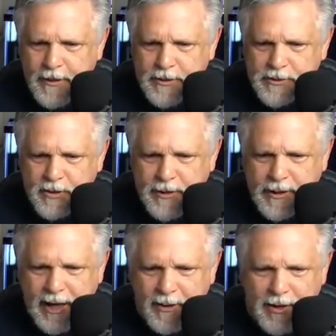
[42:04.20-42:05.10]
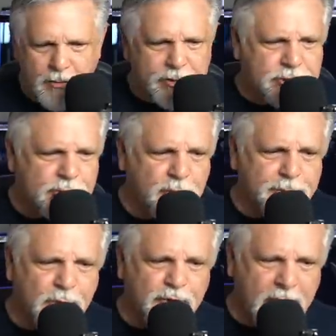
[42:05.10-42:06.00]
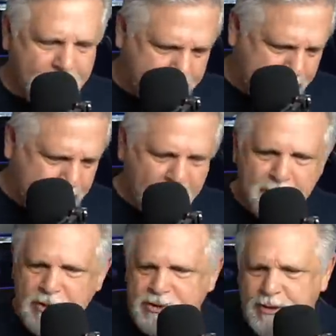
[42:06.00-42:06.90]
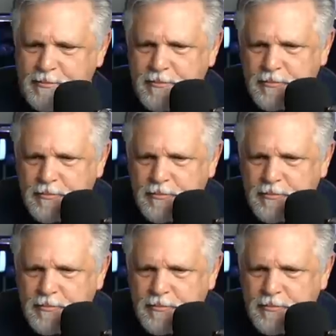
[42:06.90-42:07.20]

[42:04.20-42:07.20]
Somebody came in with a super chat and I missed them.